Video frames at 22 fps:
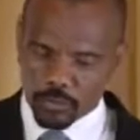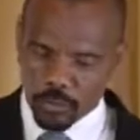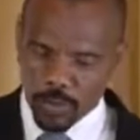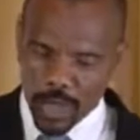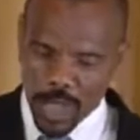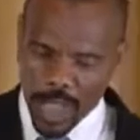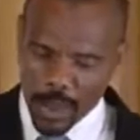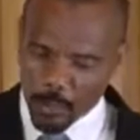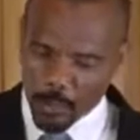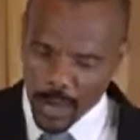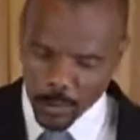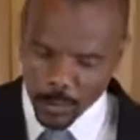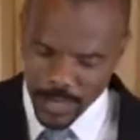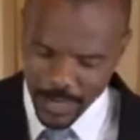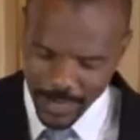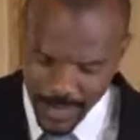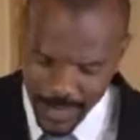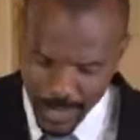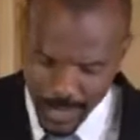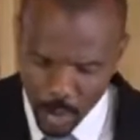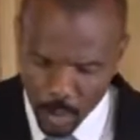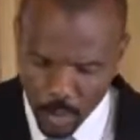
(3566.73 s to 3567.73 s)
uh, when we
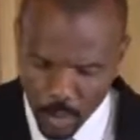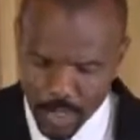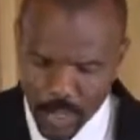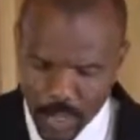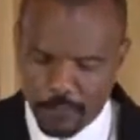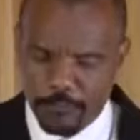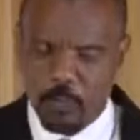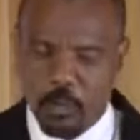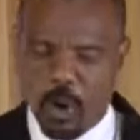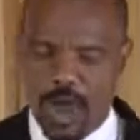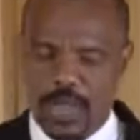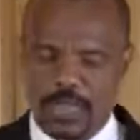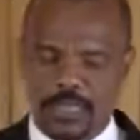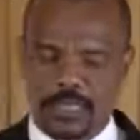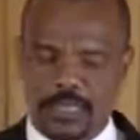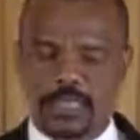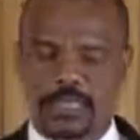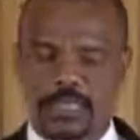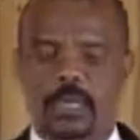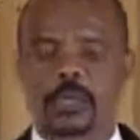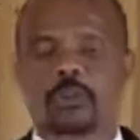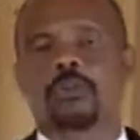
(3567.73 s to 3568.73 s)
lay our loved ones in
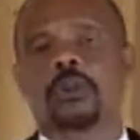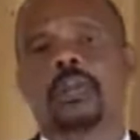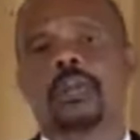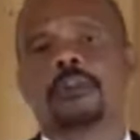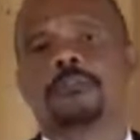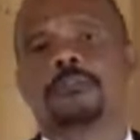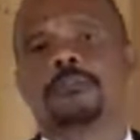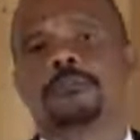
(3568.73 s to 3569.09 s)
the grave.